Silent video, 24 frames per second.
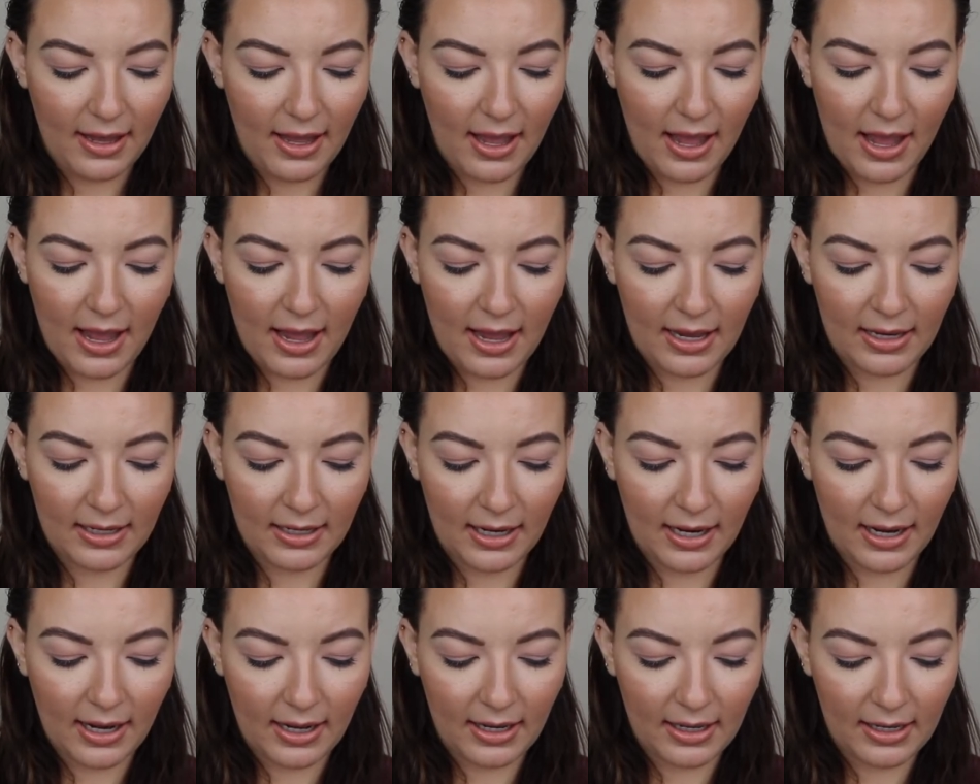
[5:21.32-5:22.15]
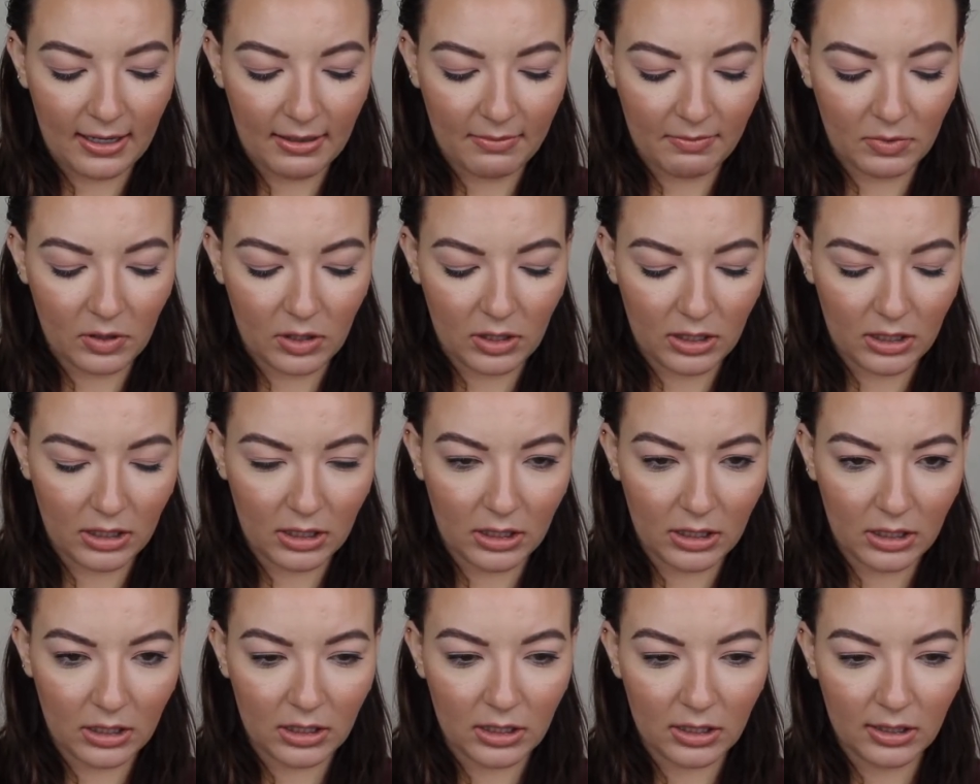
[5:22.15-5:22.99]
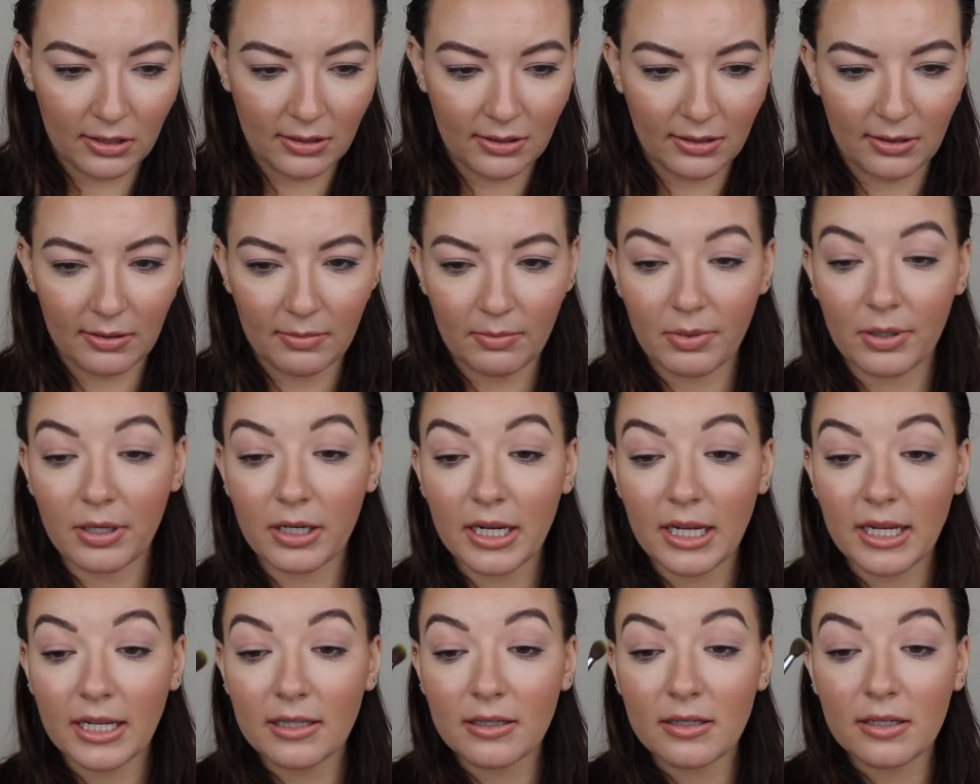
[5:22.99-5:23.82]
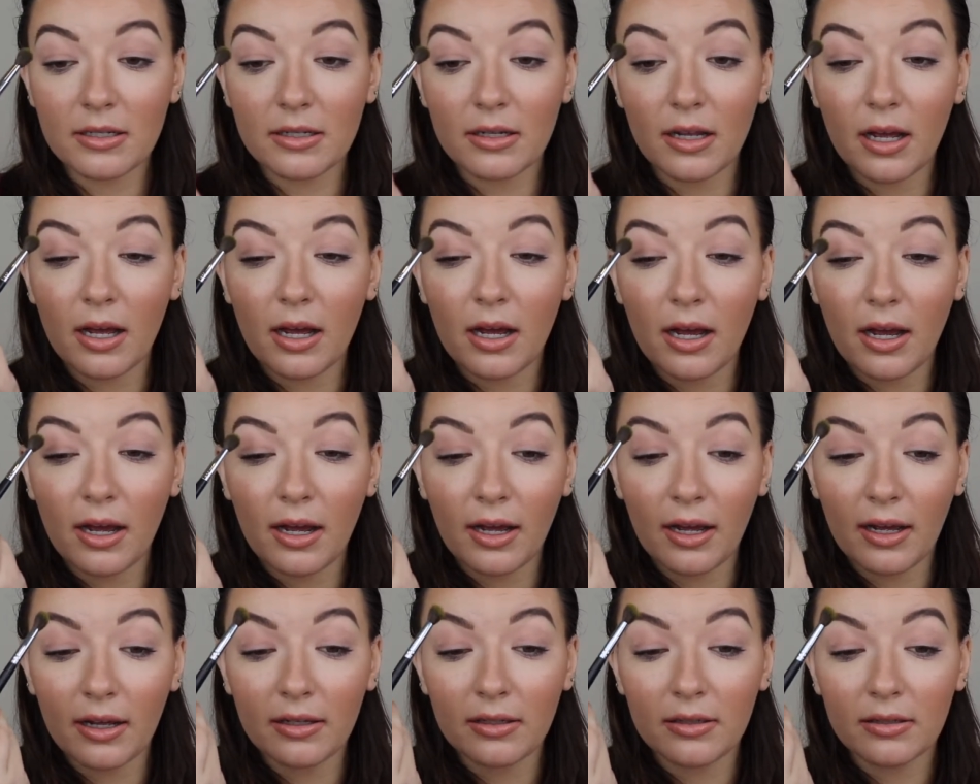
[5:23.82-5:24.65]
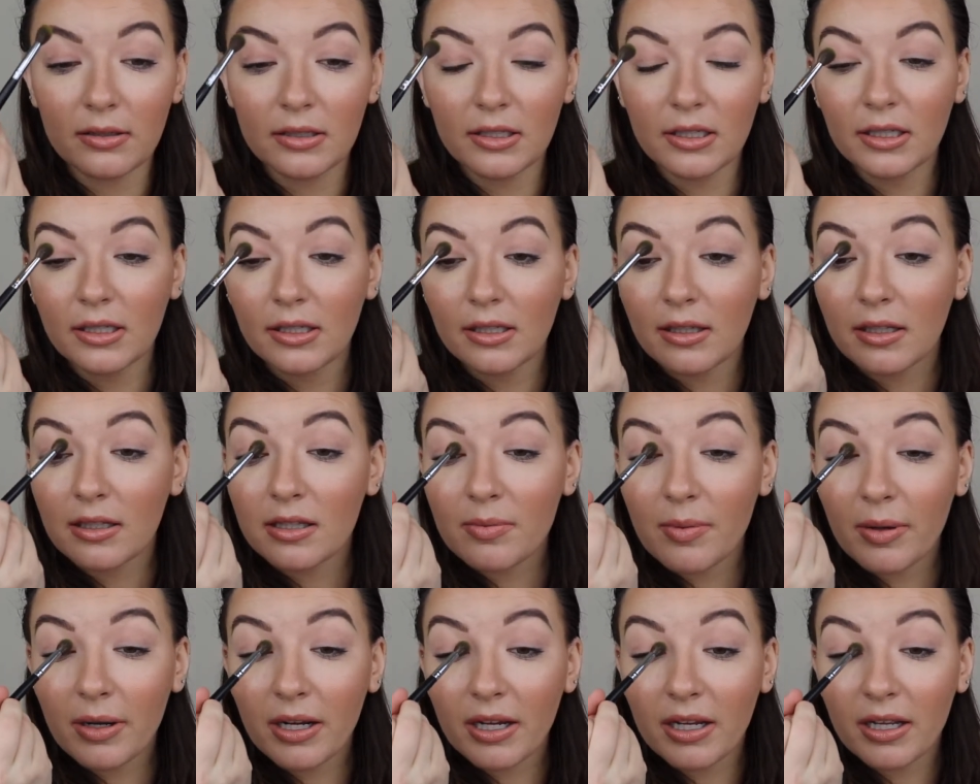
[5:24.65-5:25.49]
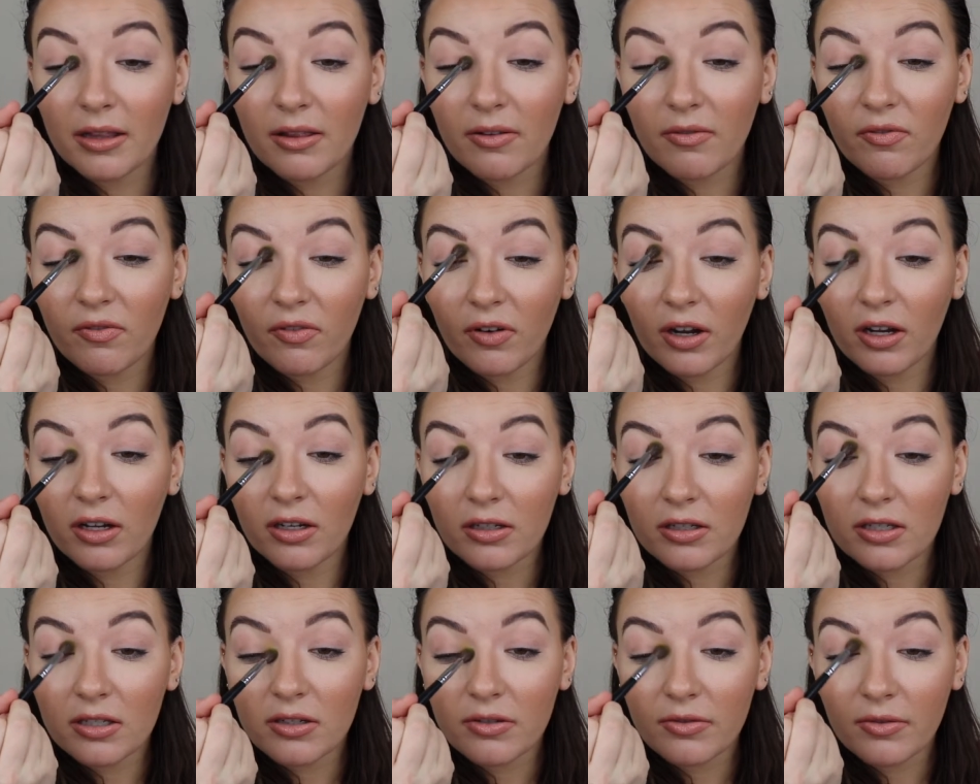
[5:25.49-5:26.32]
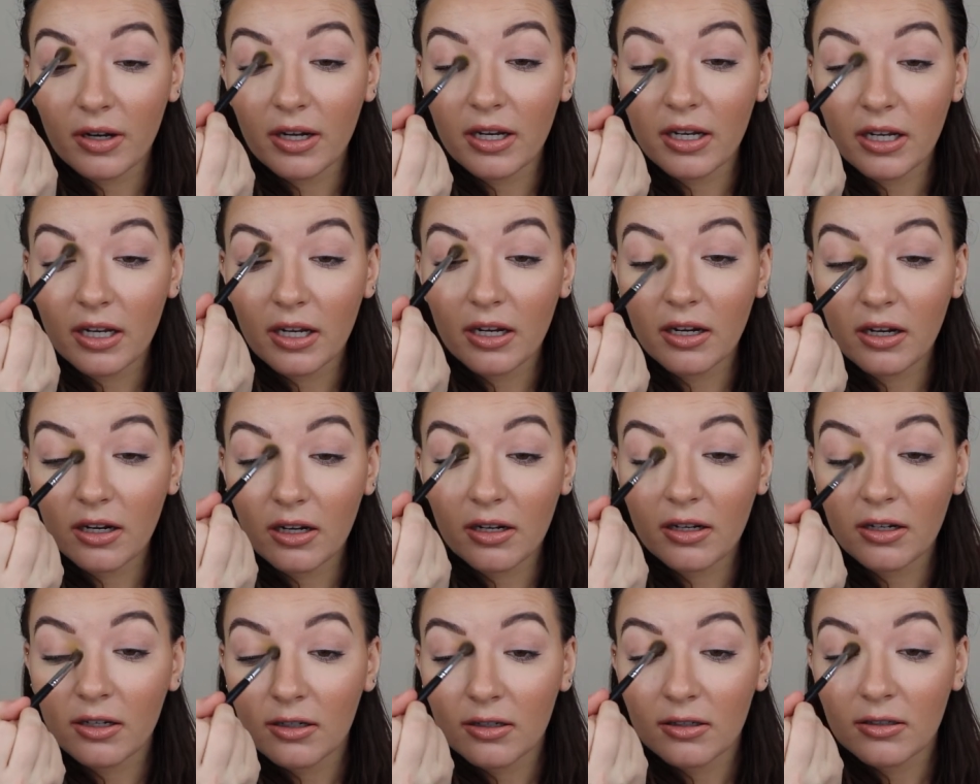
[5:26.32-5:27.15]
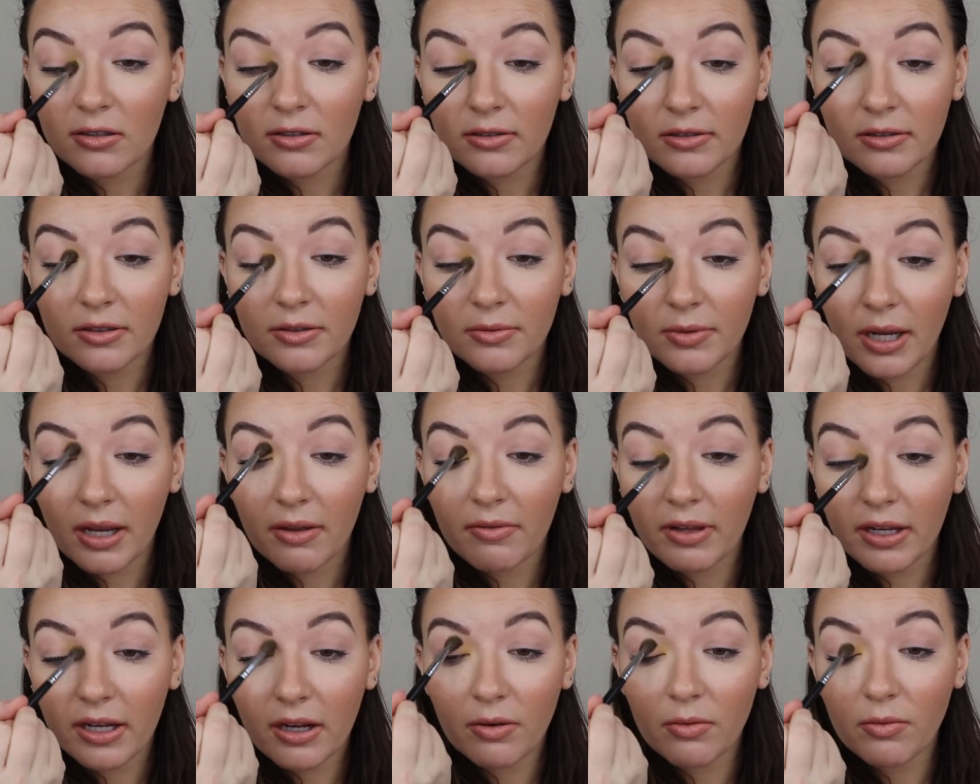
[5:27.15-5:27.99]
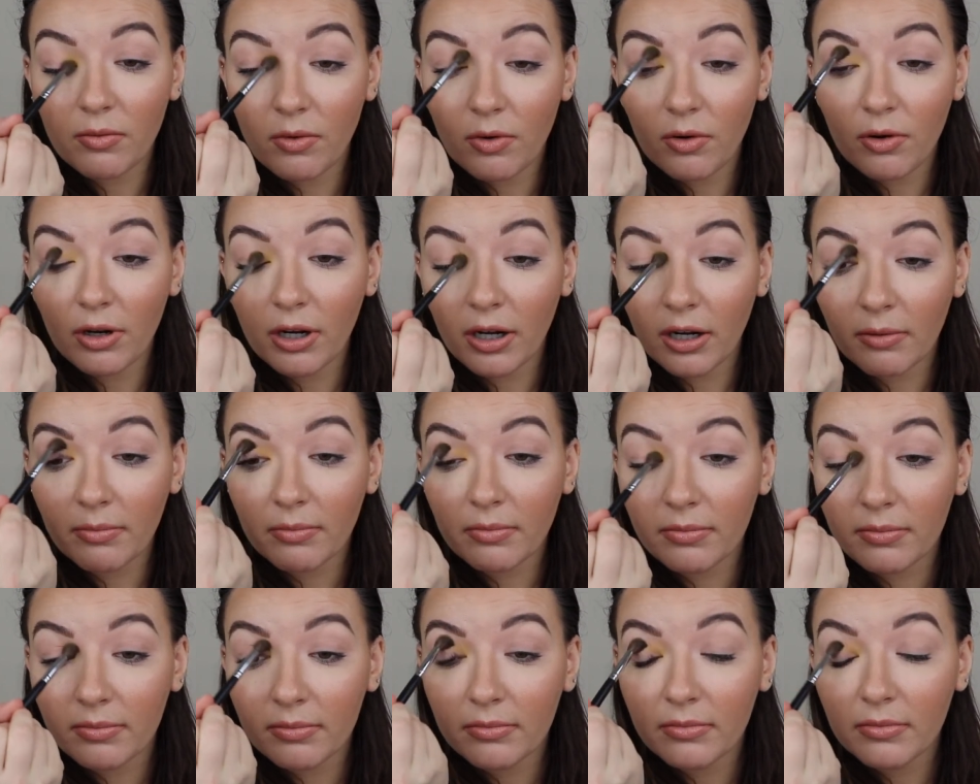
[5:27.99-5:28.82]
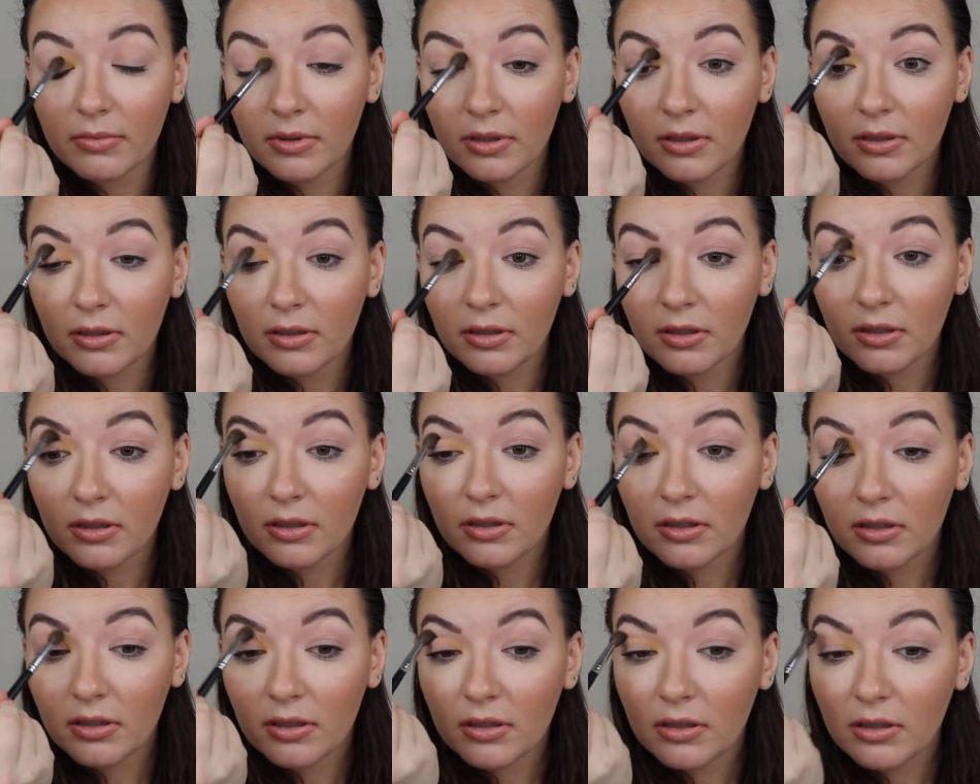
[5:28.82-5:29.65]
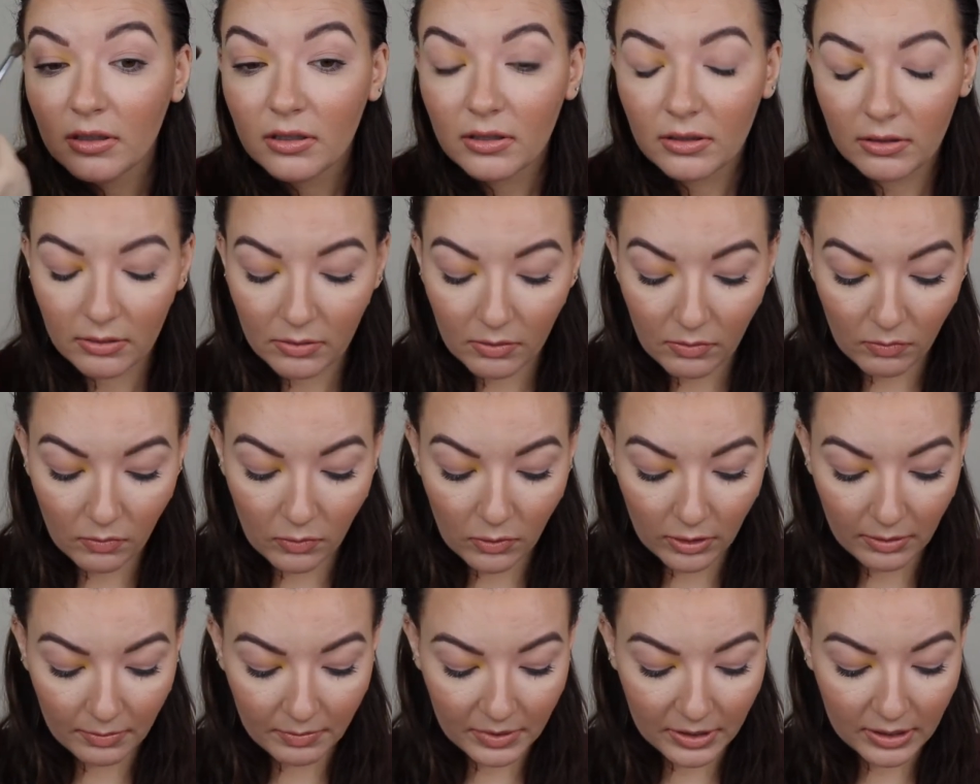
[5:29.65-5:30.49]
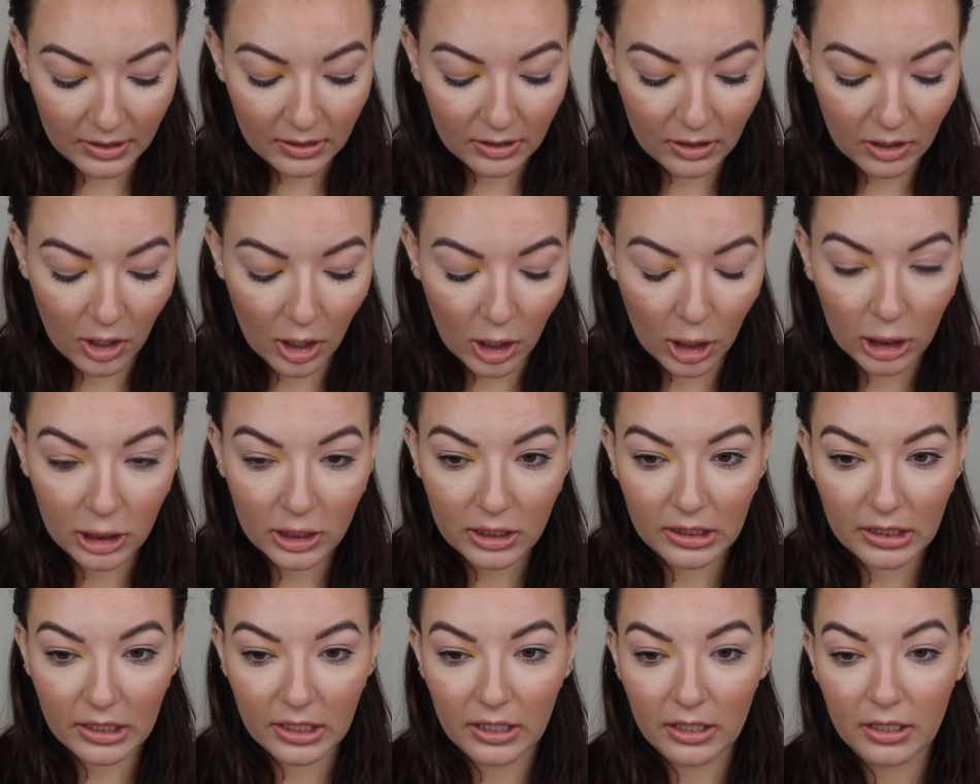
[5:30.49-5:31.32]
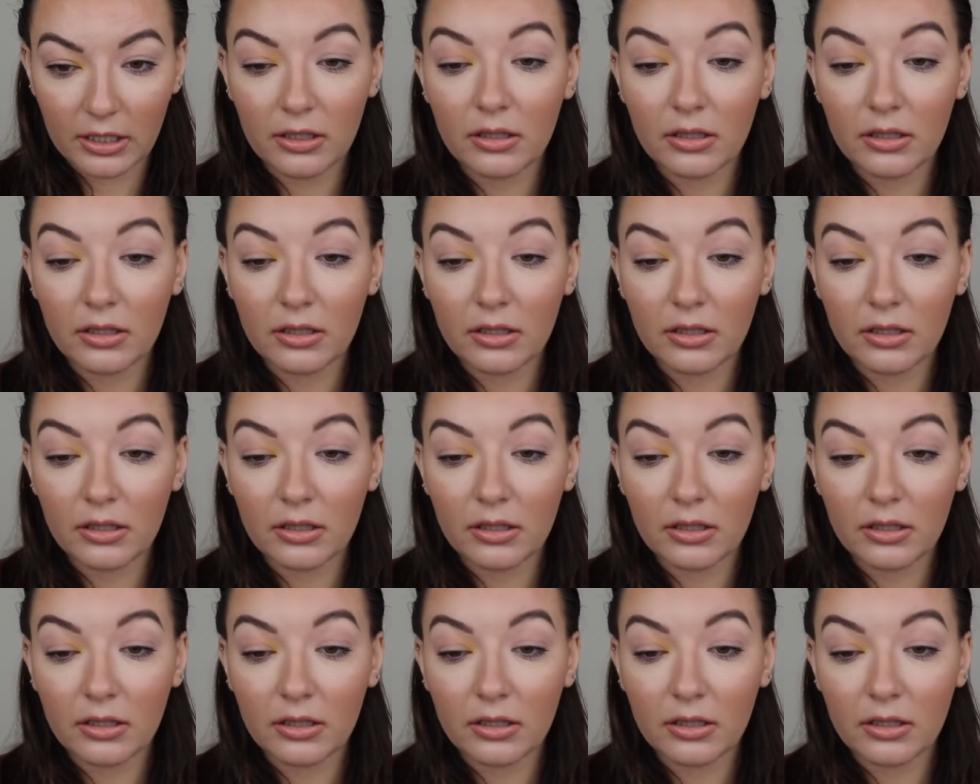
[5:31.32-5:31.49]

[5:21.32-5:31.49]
And I'm gonna put it, let's put it in front right here. So we have like a warm warm start.